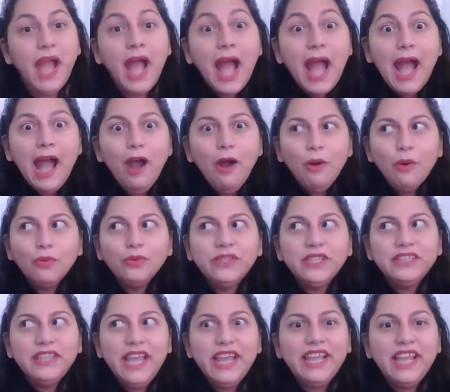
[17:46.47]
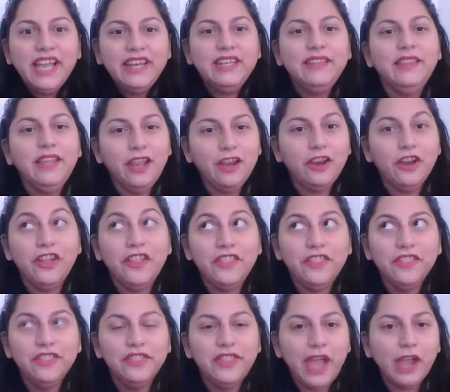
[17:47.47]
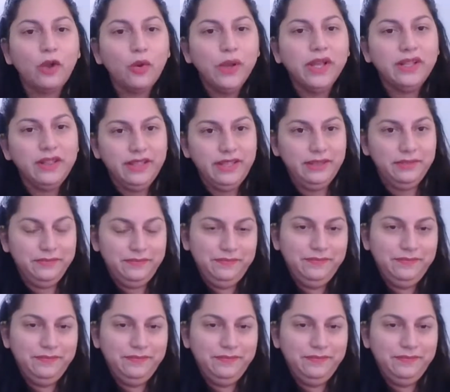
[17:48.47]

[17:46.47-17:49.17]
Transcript: How did they get in there that quickly?